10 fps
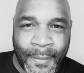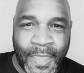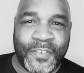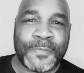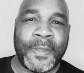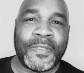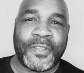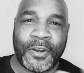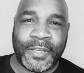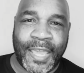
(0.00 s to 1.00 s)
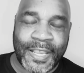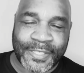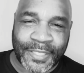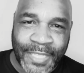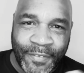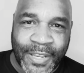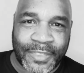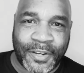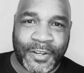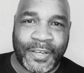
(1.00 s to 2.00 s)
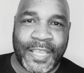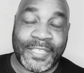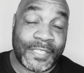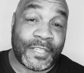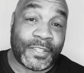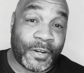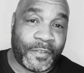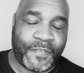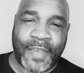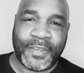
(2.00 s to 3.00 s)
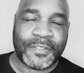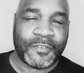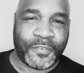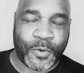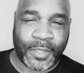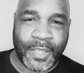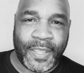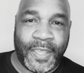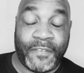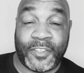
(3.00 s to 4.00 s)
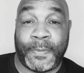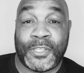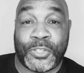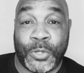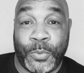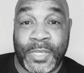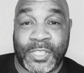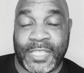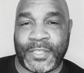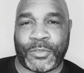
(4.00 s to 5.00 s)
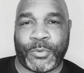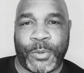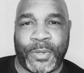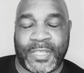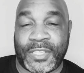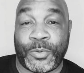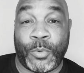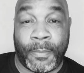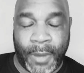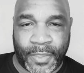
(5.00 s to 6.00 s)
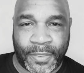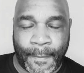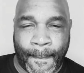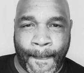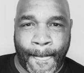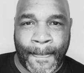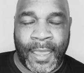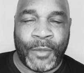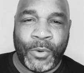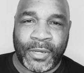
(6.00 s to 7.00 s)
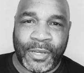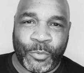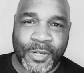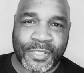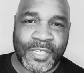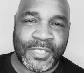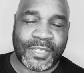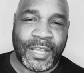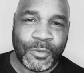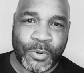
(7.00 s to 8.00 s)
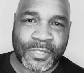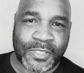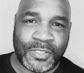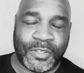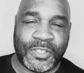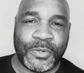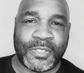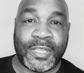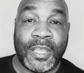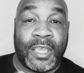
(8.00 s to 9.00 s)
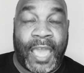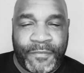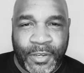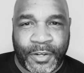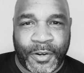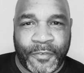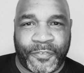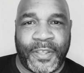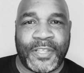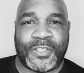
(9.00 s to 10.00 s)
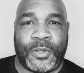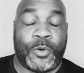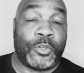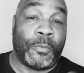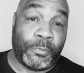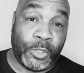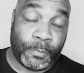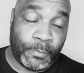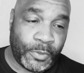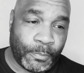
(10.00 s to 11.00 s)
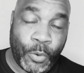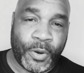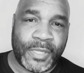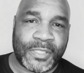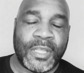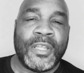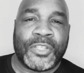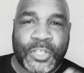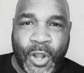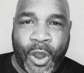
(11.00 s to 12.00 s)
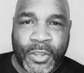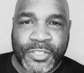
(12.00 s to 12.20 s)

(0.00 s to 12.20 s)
If it's been 30 days, leave it at 30 days. Get to 35, get to 40. If it's been two weeks, get to three weeks, get to a month. And one of the worst things, other worst things you can do is have your girlfriends or your, your, your boys to call you.